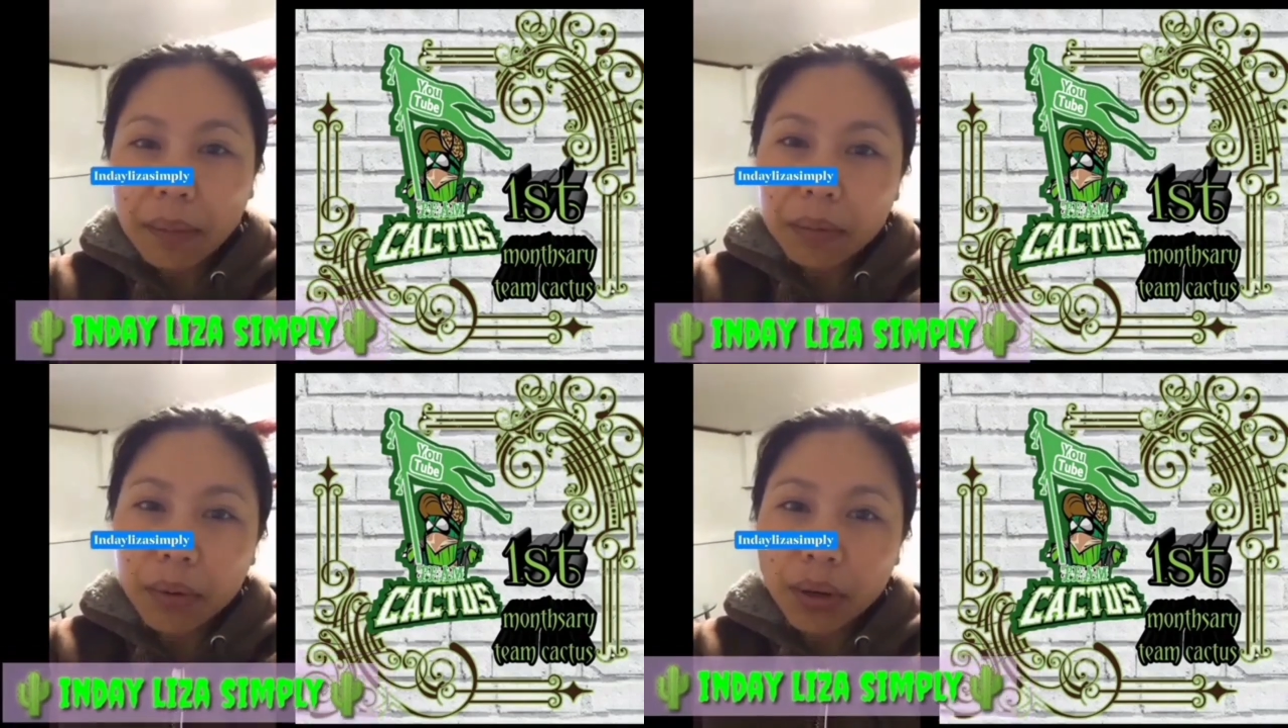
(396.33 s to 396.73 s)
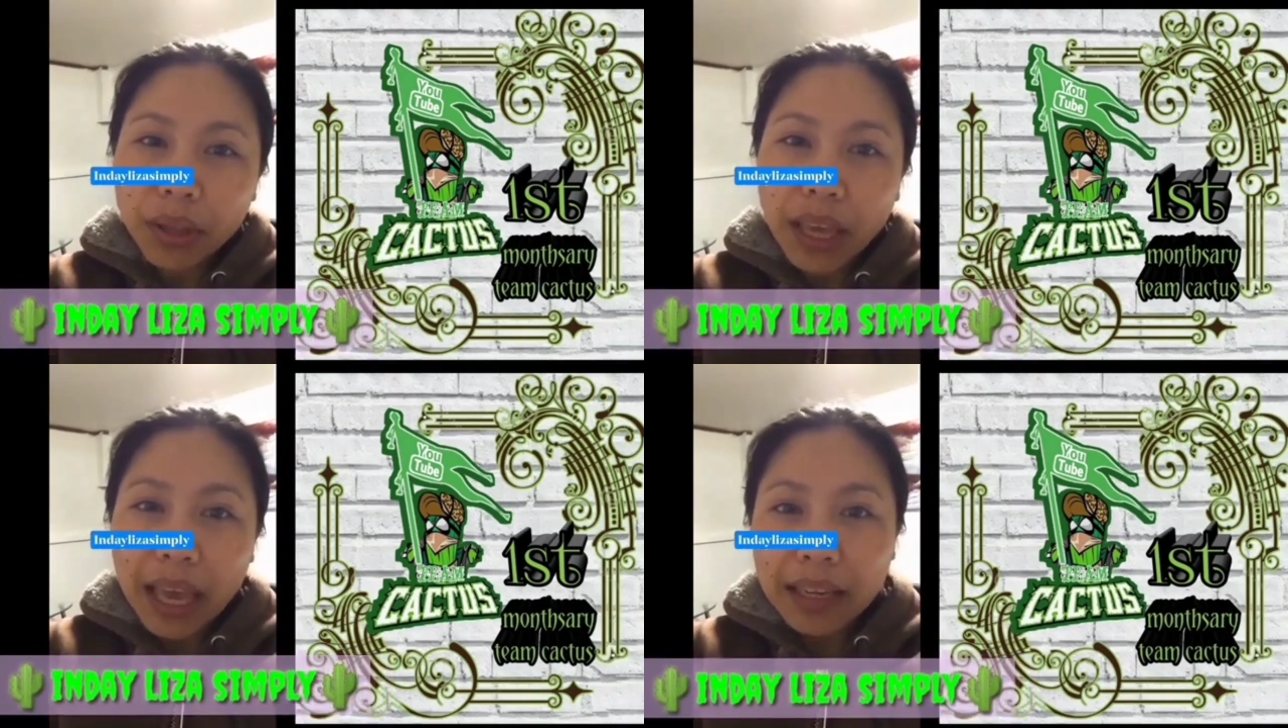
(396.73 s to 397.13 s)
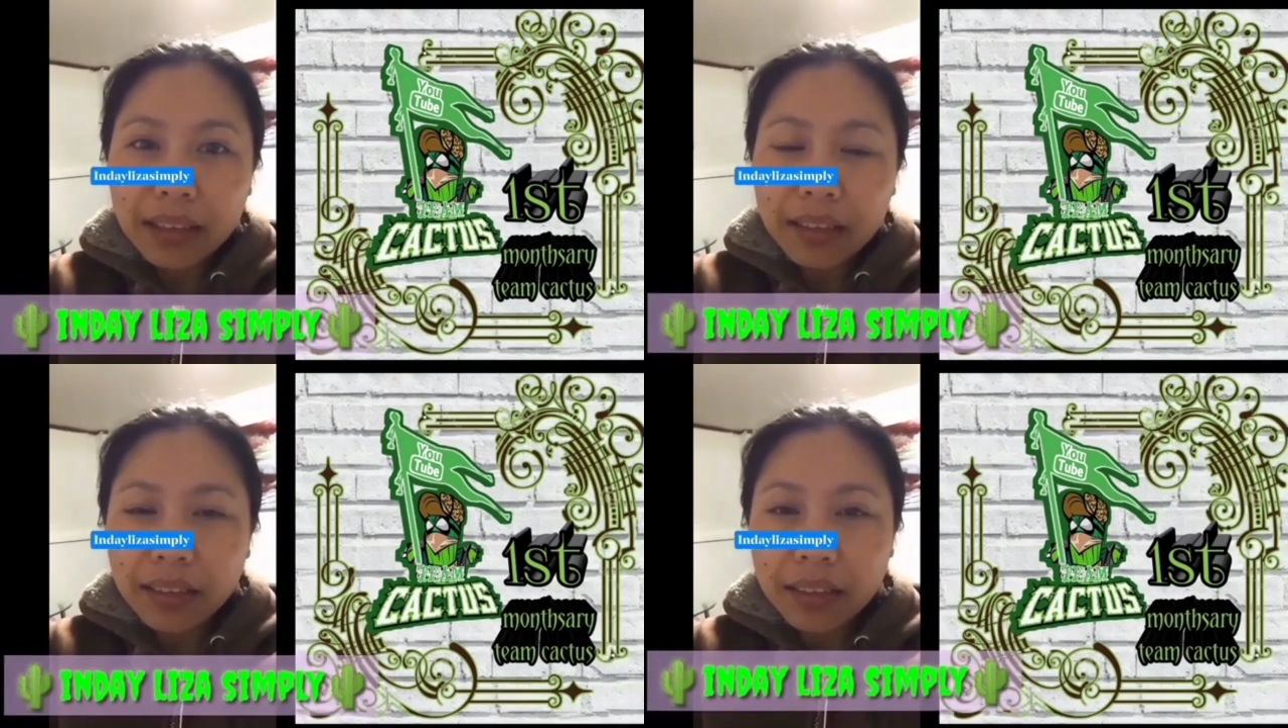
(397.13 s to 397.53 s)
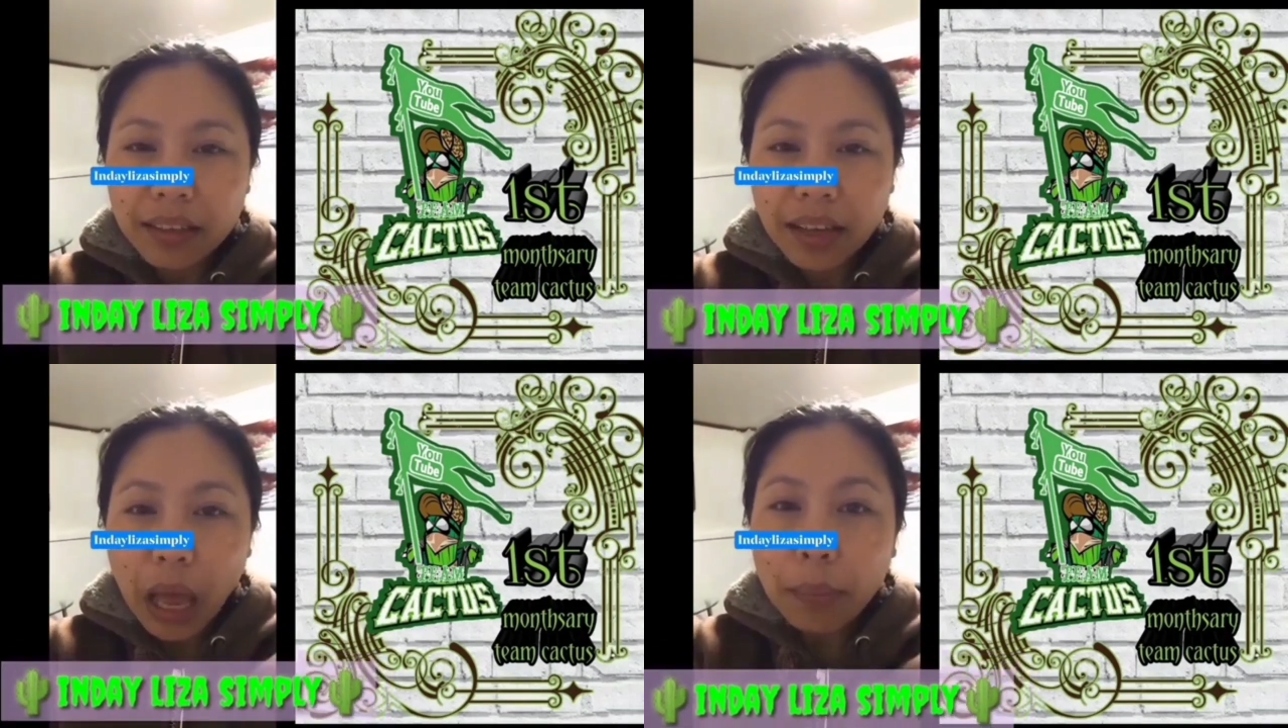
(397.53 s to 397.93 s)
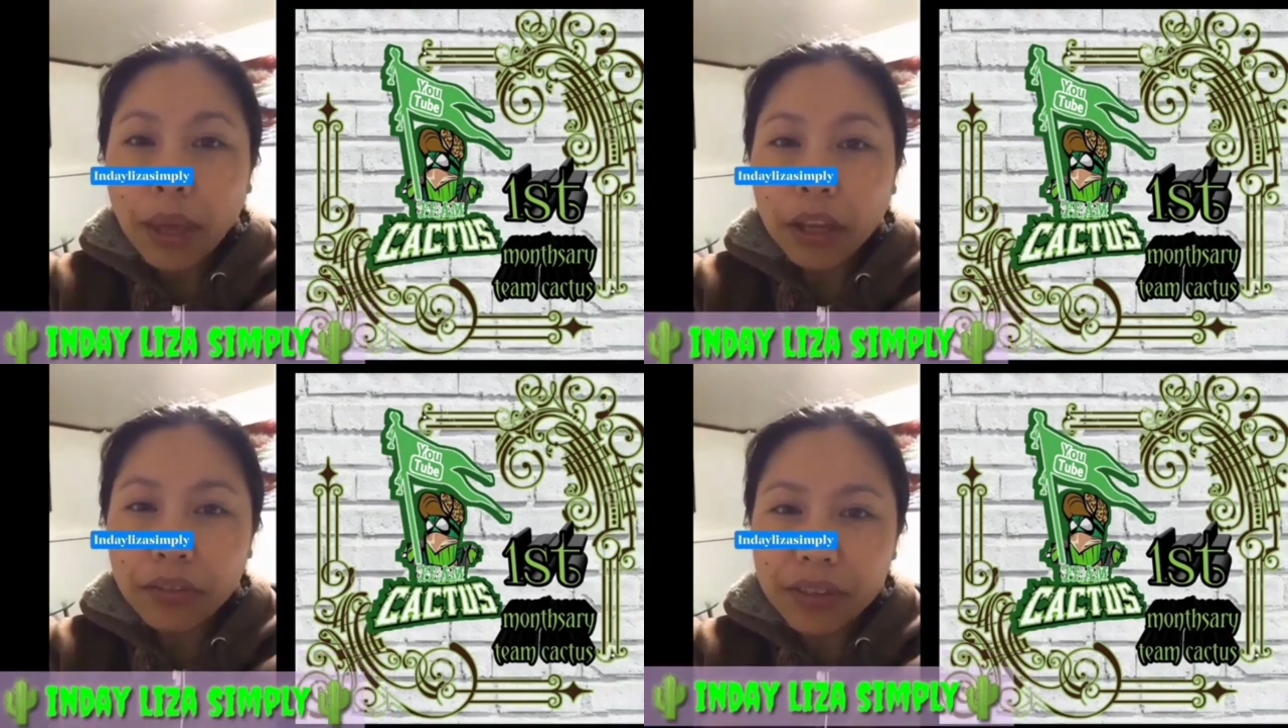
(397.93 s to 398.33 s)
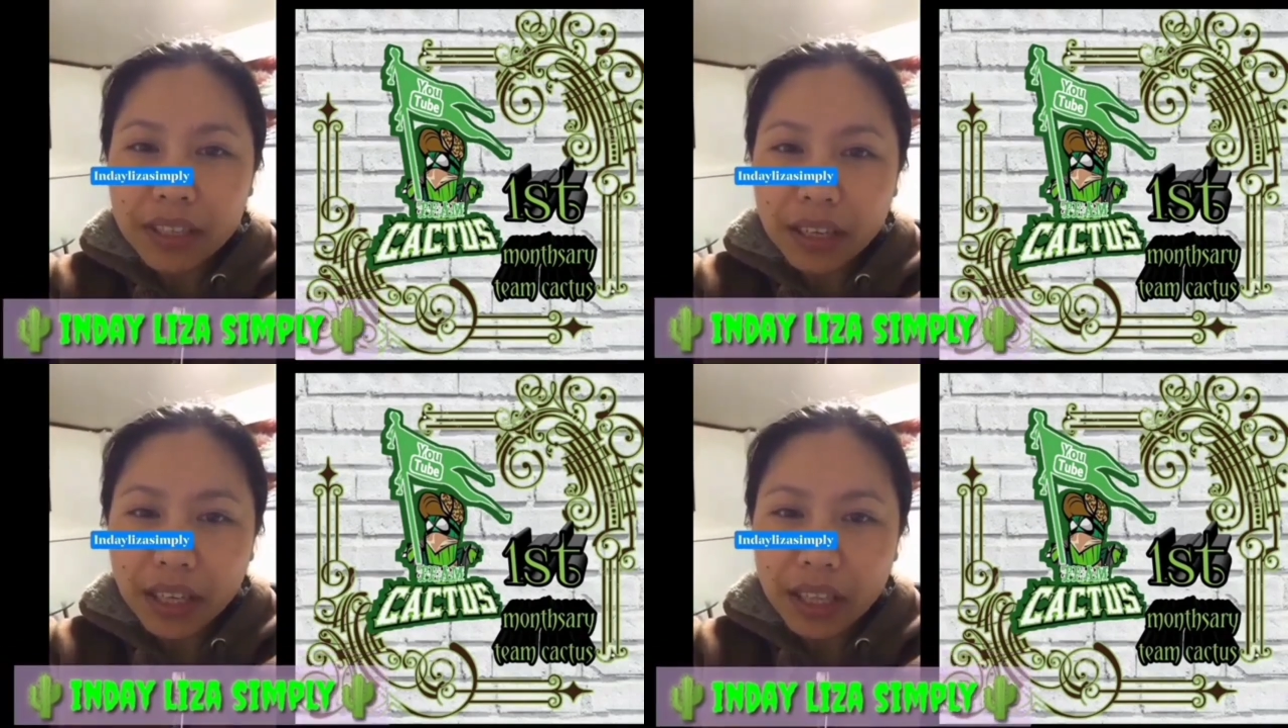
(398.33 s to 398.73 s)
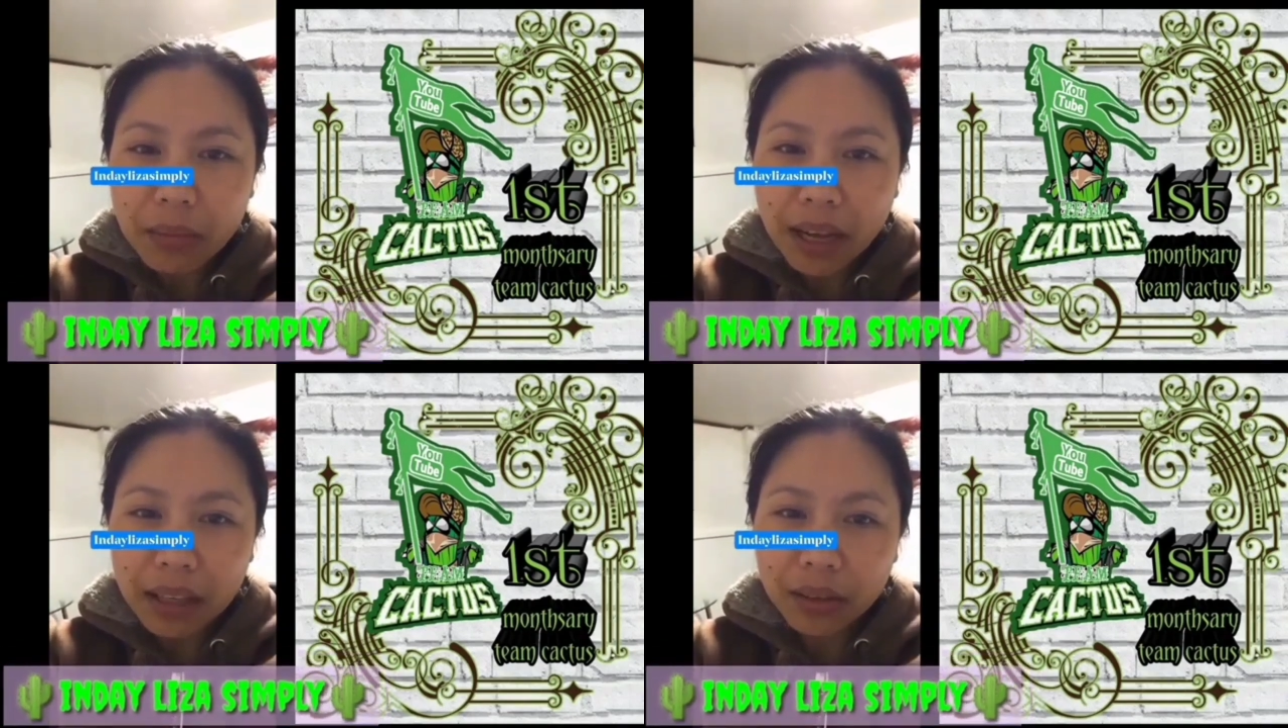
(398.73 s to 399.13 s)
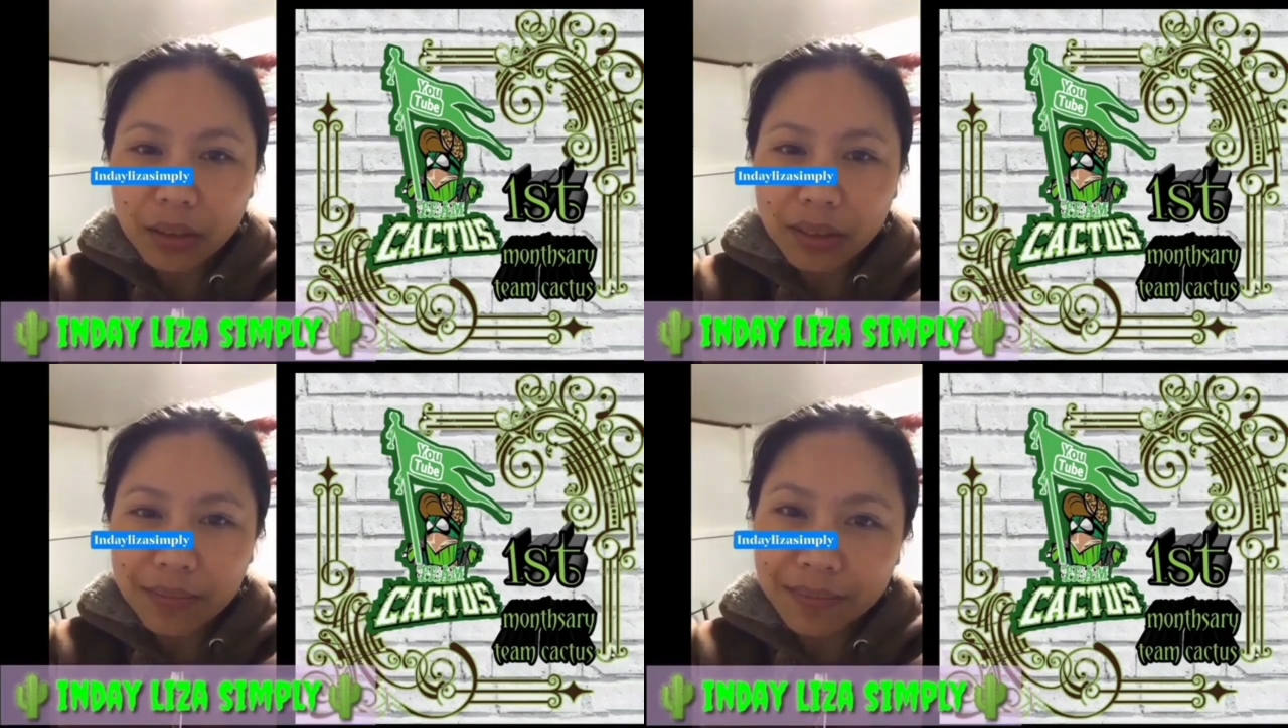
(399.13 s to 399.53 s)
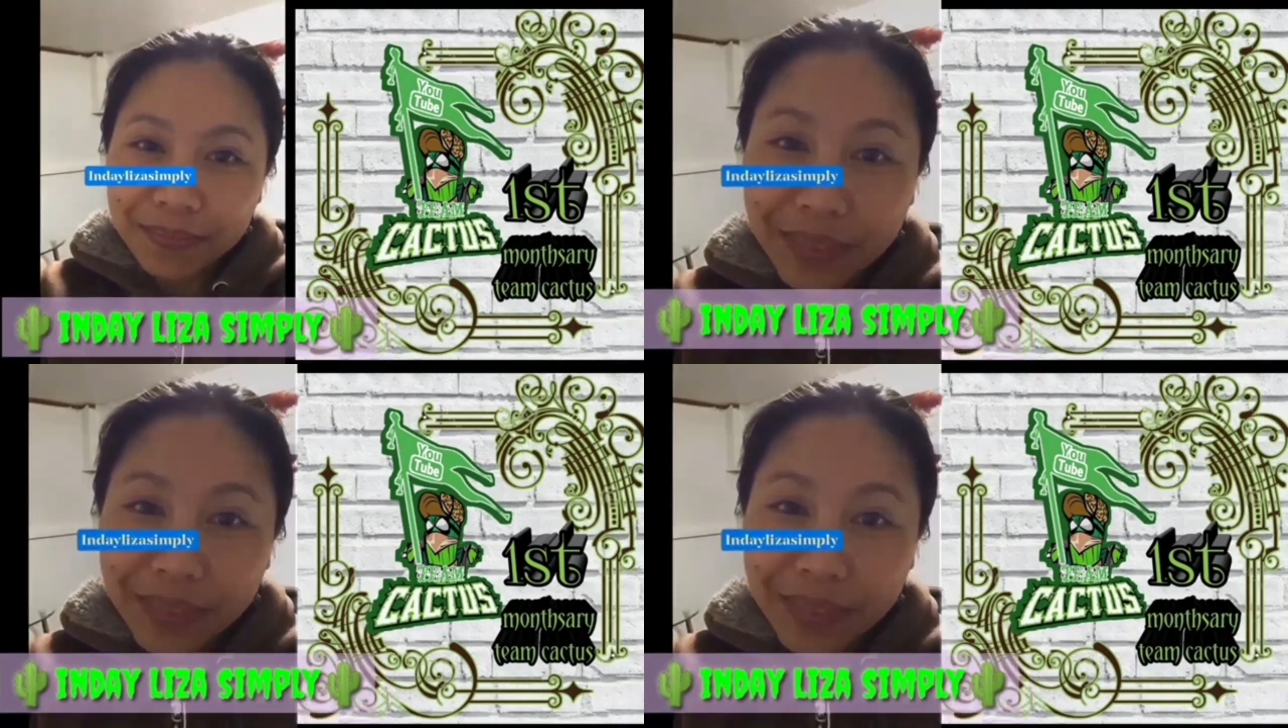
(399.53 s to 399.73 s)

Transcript: Happy birthday and happy anniversary, Team Cactus.